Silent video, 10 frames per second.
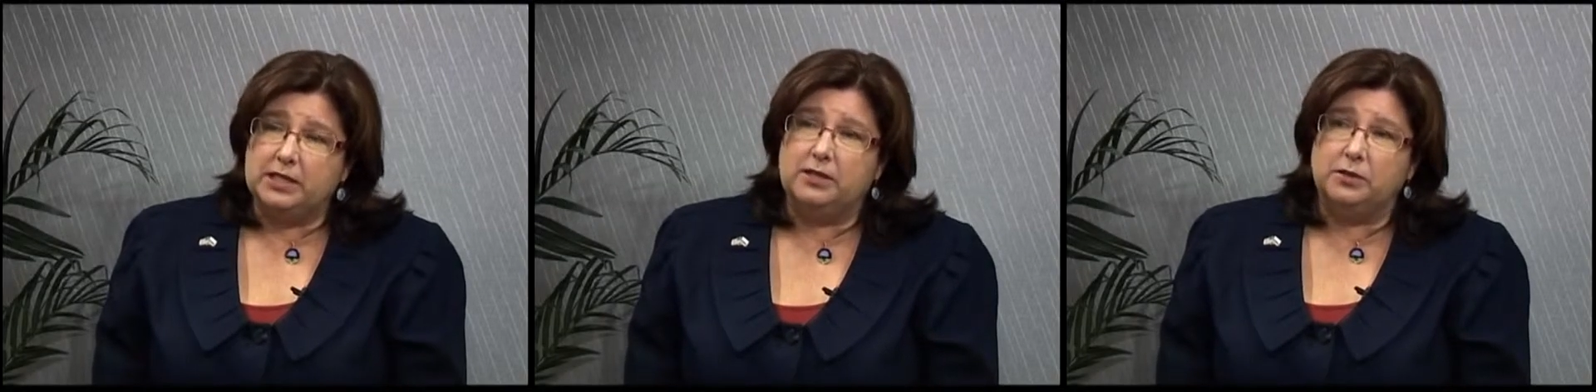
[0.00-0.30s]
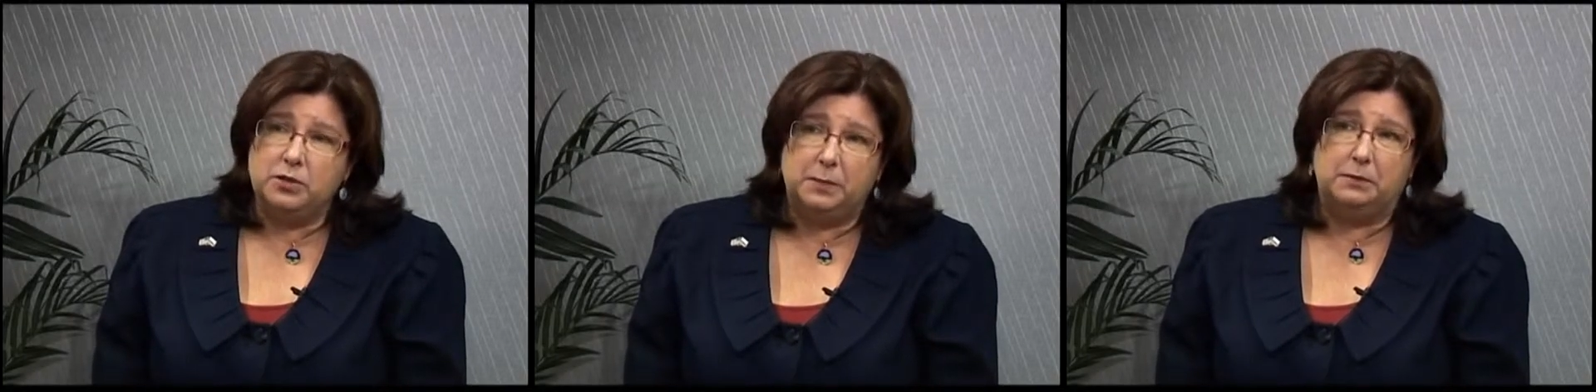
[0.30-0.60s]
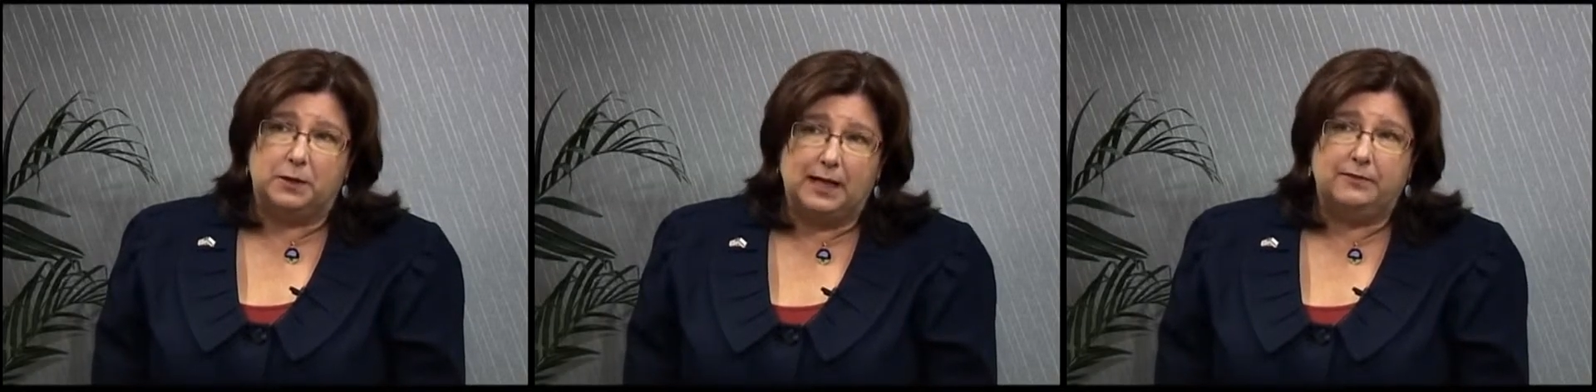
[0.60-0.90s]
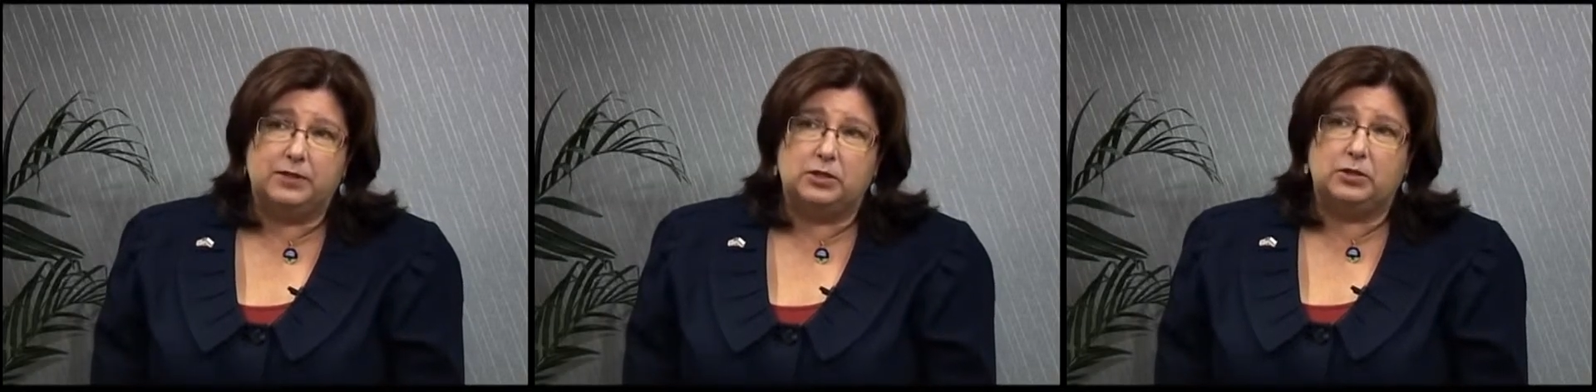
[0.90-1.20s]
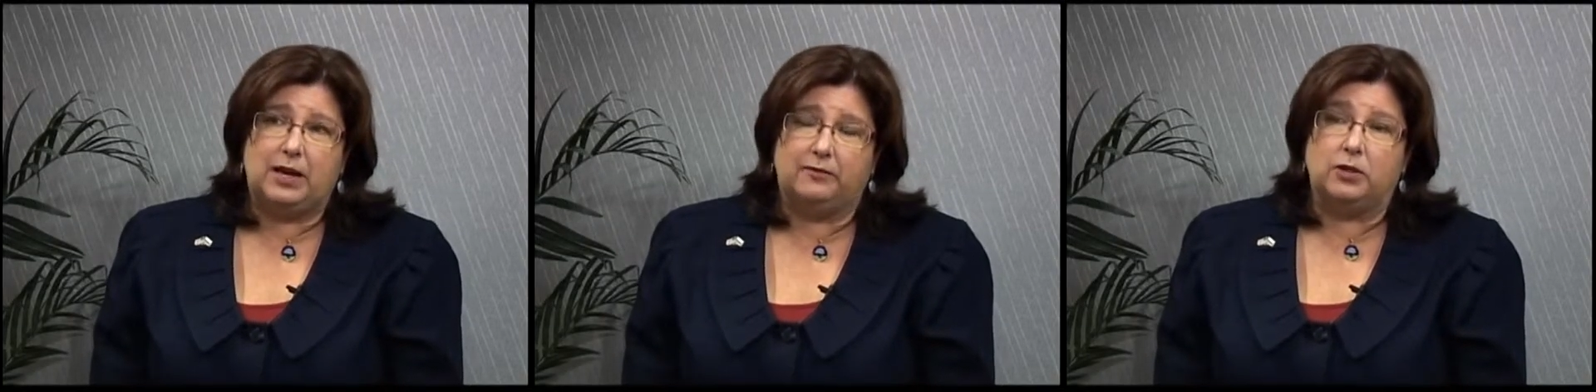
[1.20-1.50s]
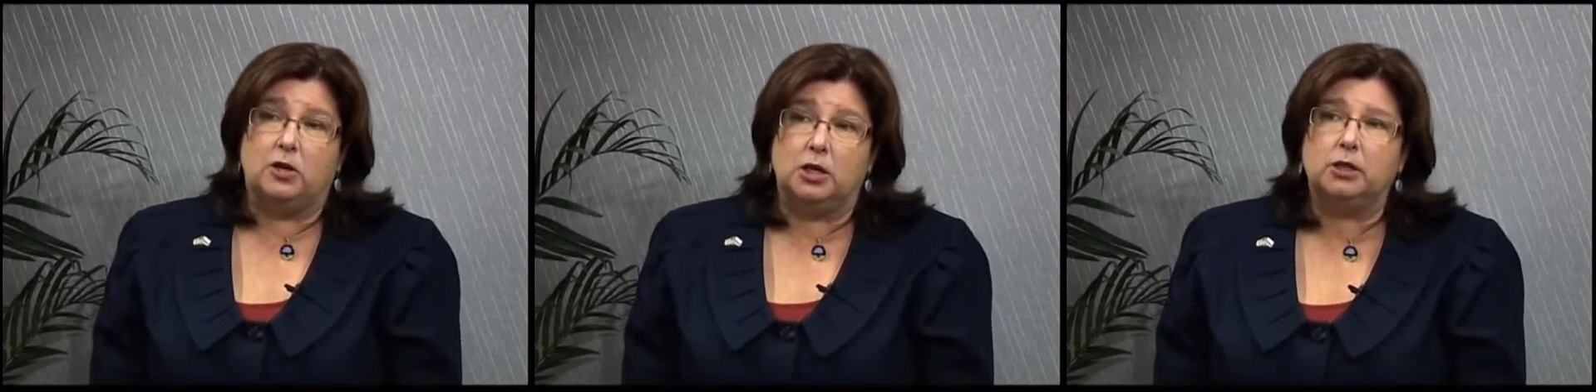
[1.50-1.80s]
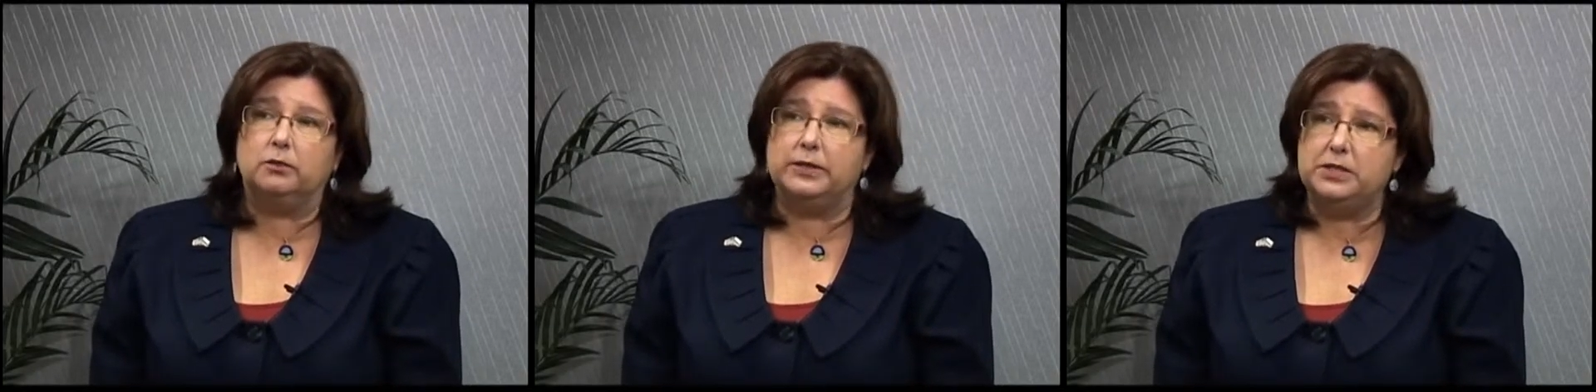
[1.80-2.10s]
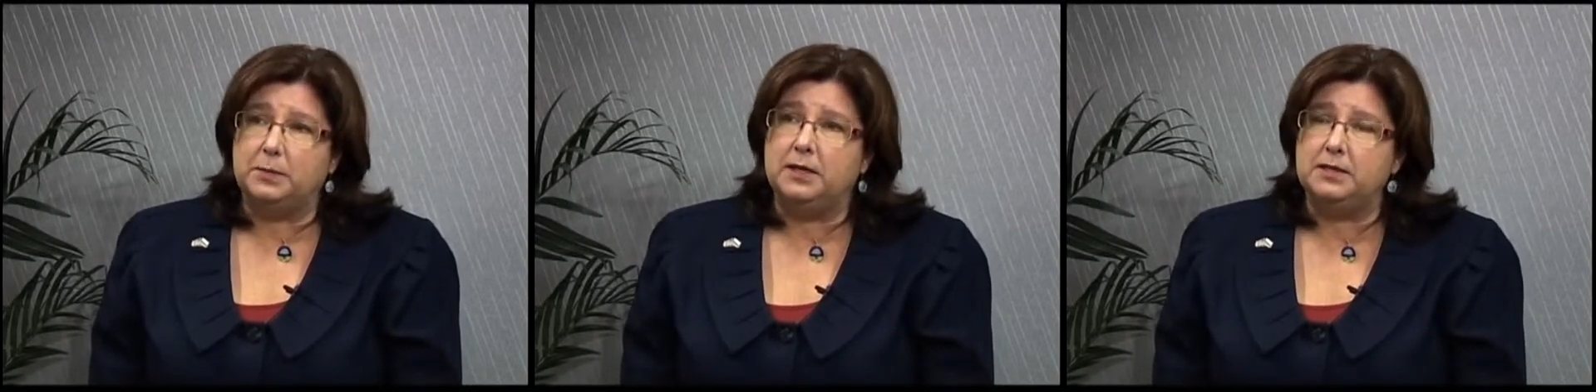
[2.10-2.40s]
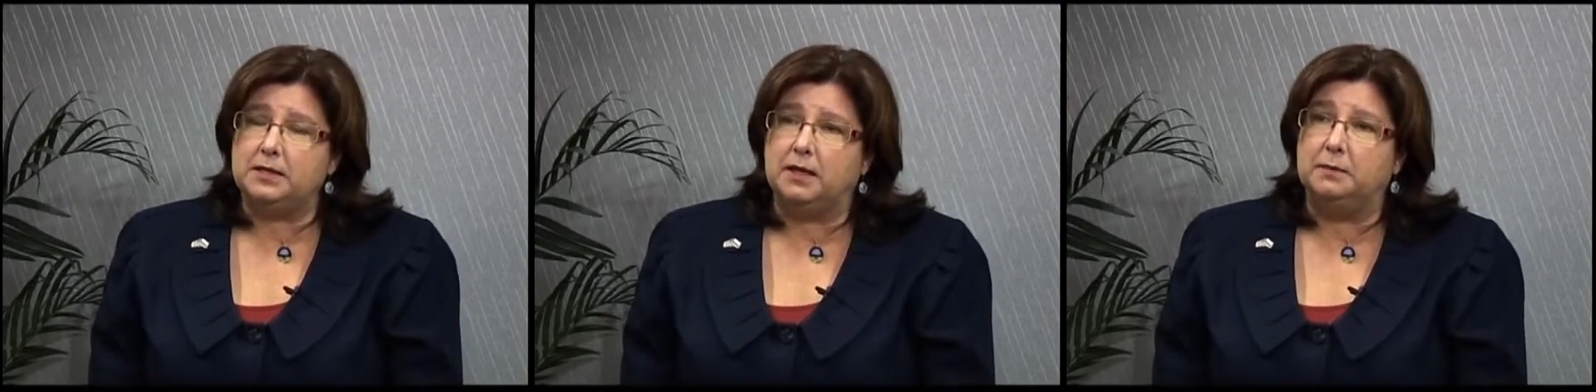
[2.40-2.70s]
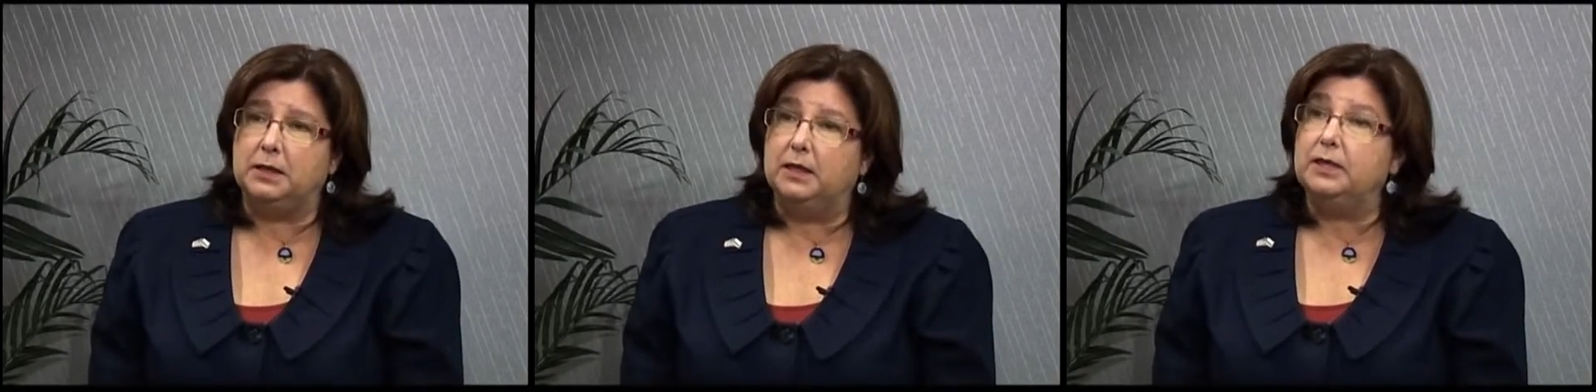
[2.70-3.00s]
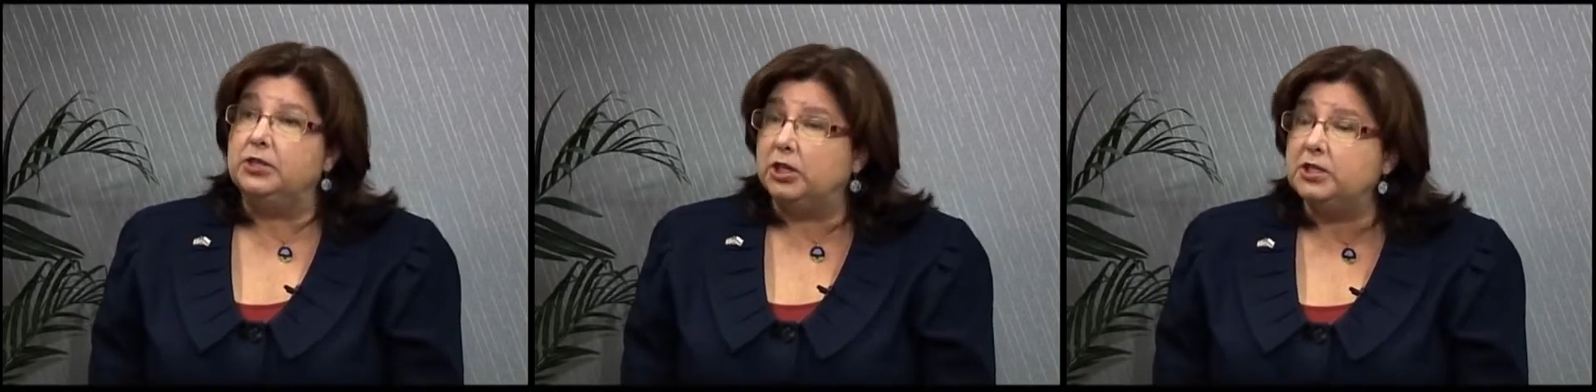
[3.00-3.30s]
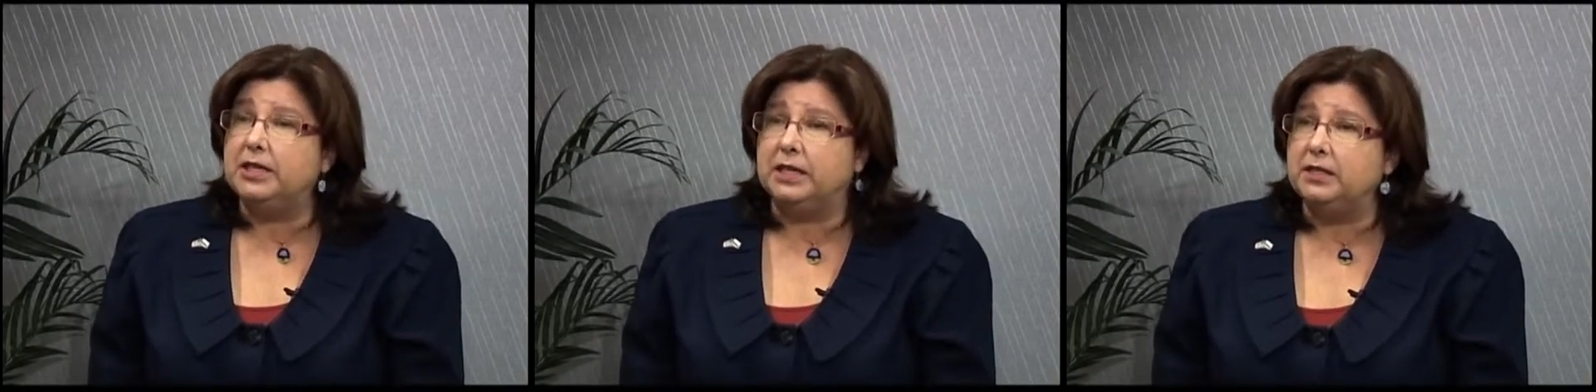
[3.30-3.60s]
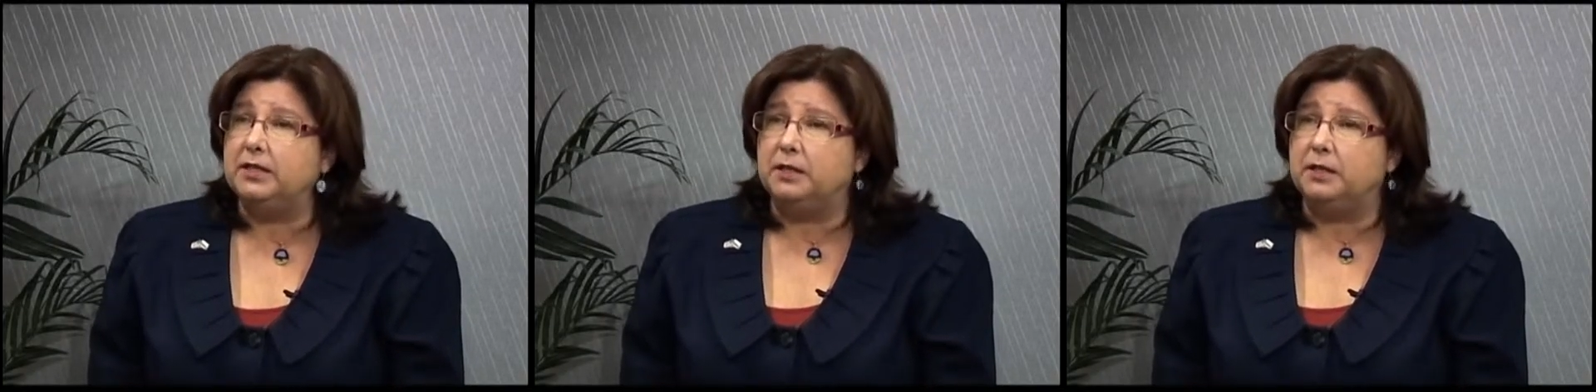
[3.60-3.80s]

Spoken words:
those people have to have a longer response time just to get to the